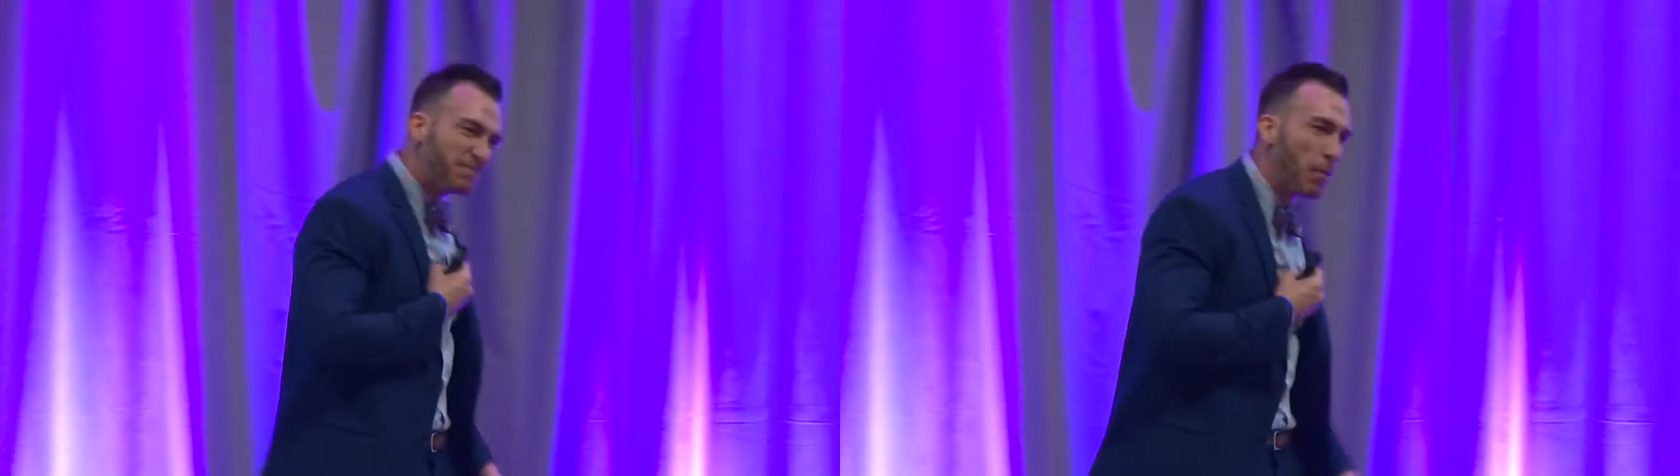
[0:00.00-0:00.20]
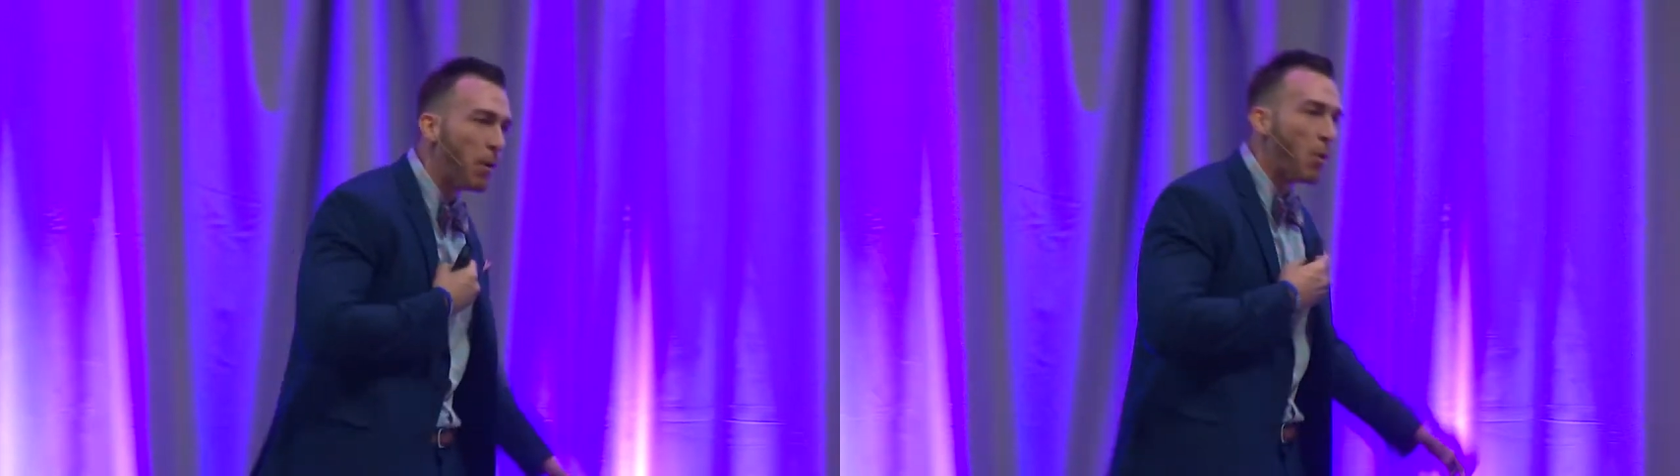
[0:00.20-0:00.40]

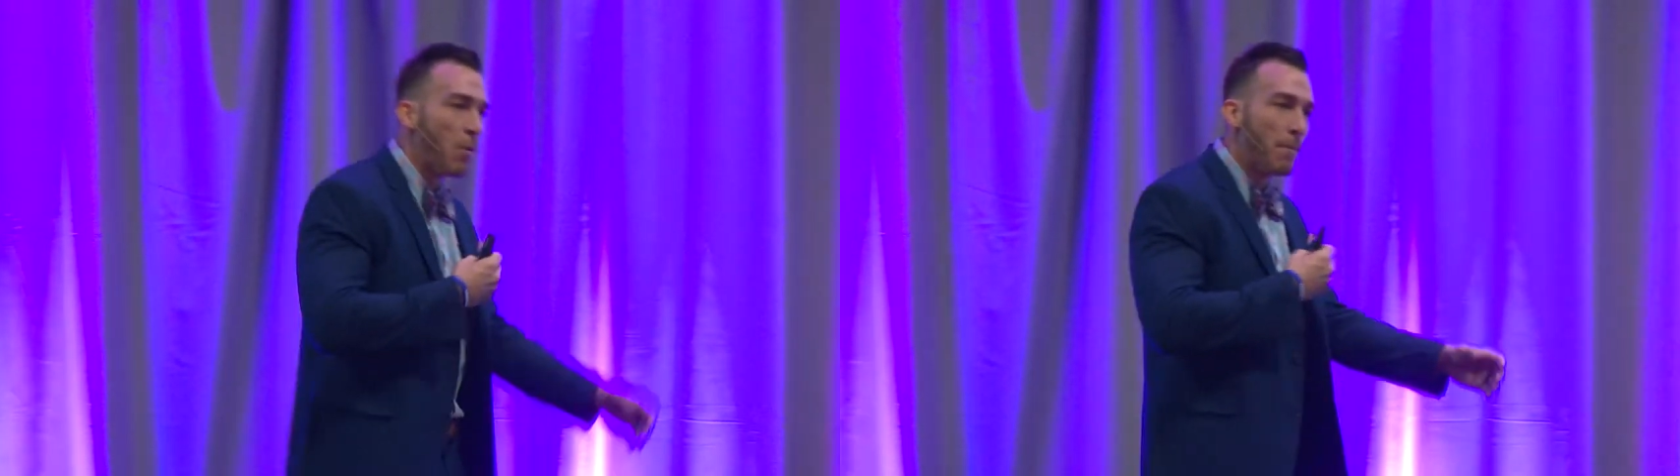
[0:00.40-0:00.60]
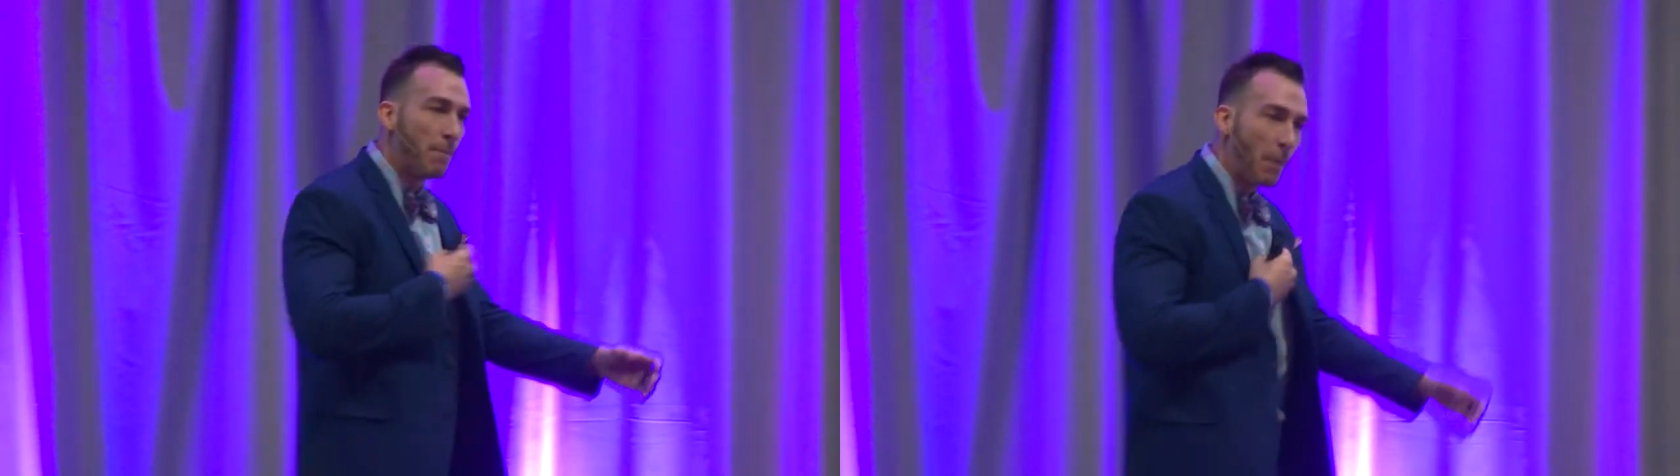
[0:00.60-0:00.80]
Boom, boom,
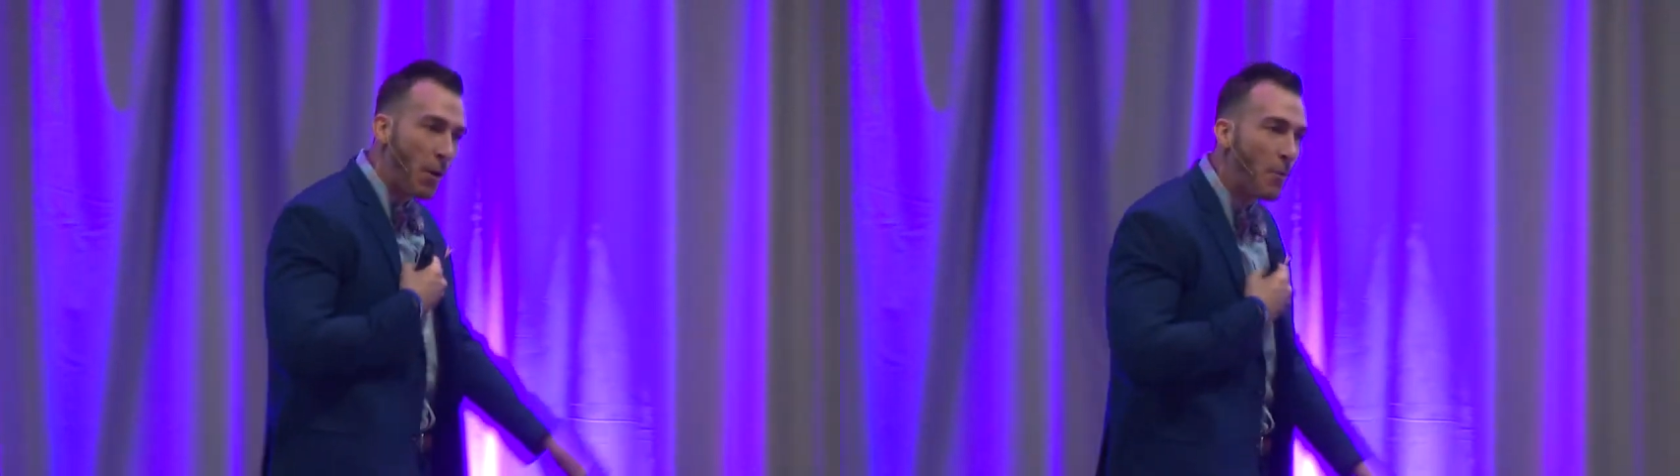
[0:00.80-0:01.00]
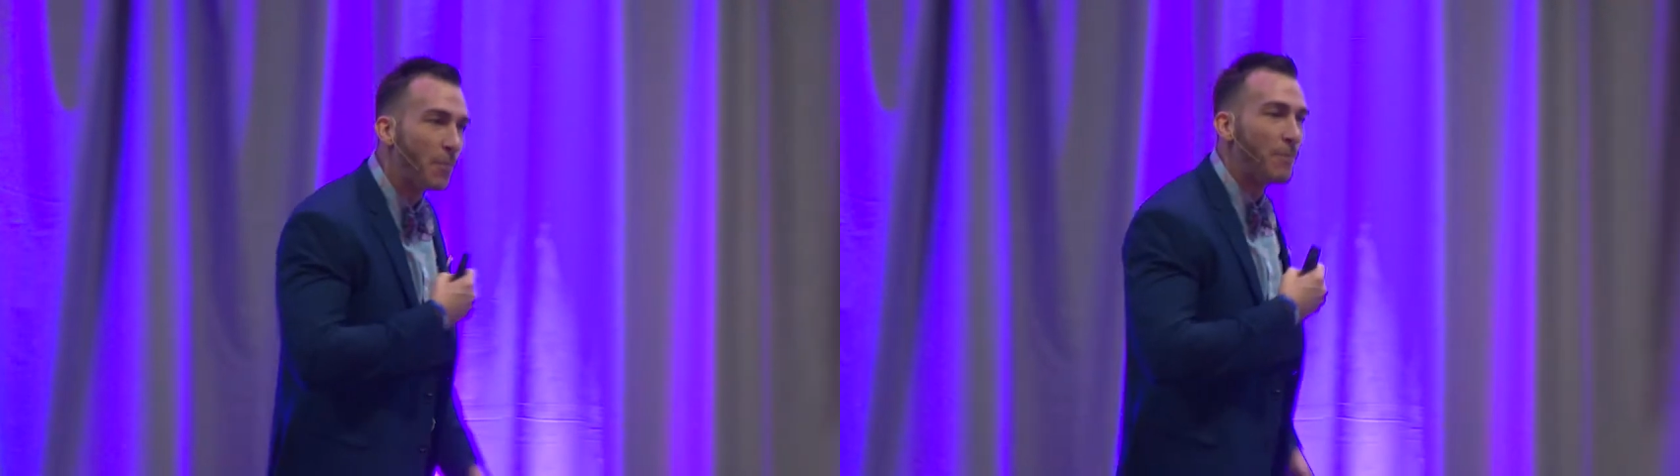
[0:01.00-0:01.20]

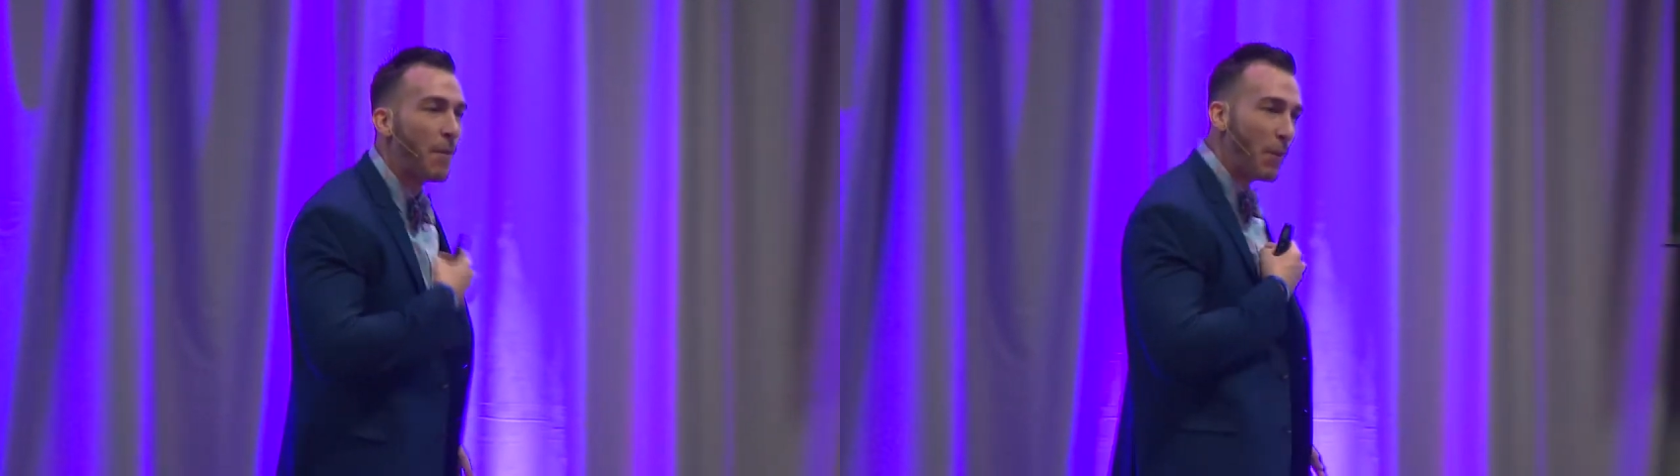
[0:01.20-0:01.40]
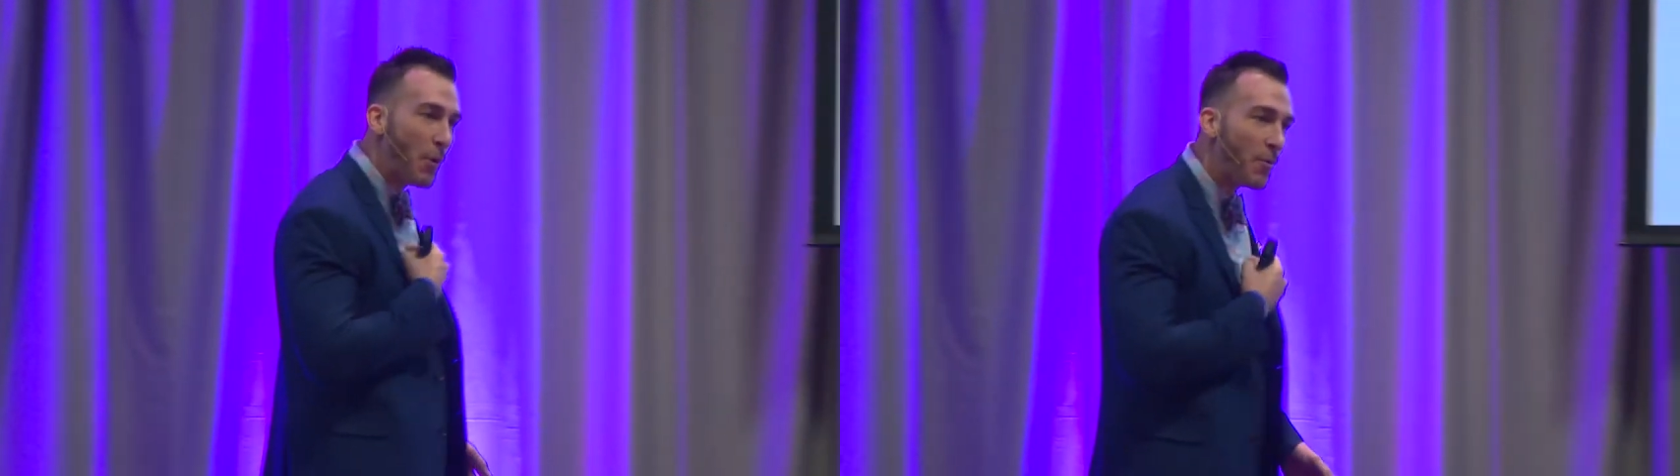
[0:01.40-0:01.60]
boom,
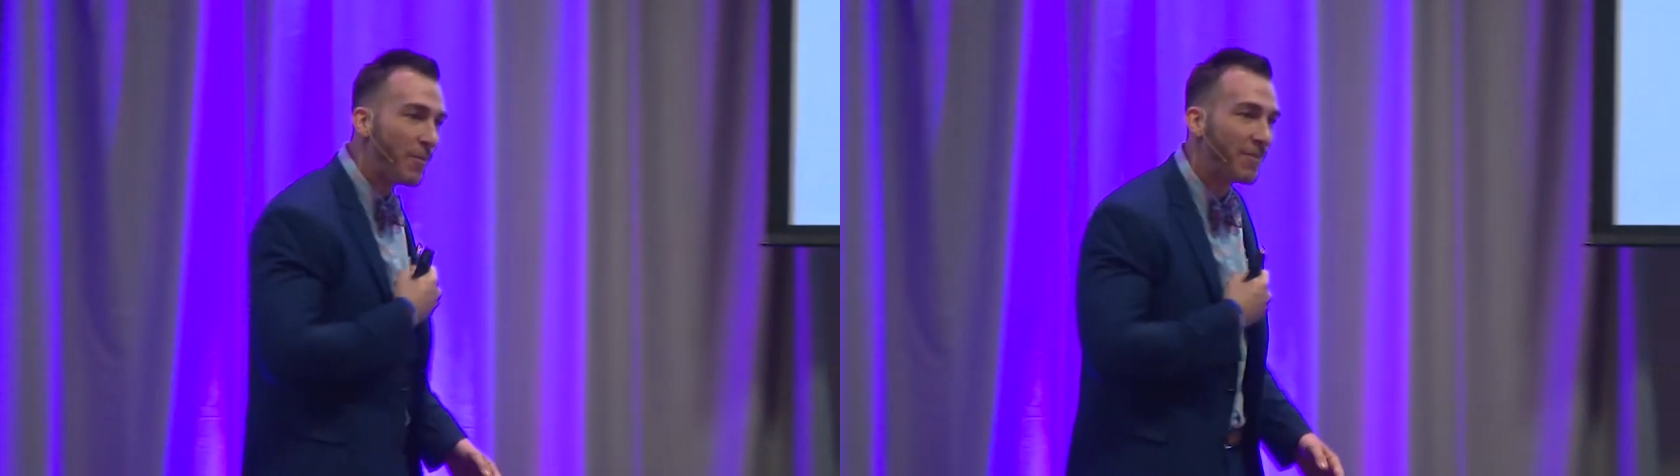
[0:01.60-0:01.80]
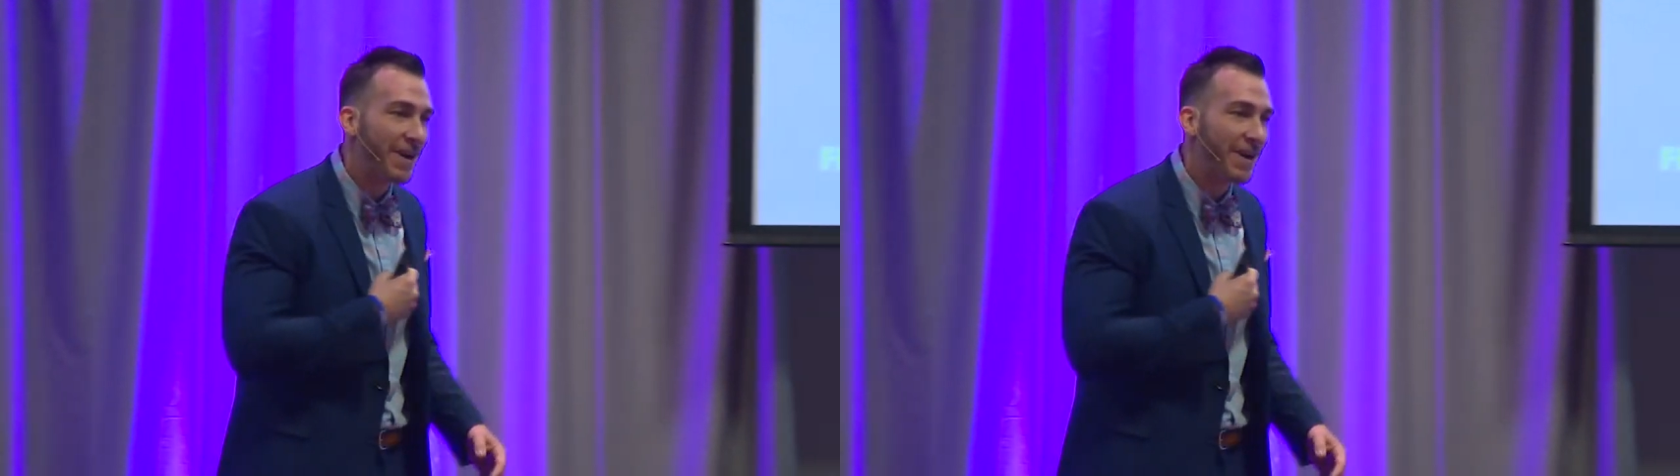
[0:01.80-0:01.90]
boom, boom.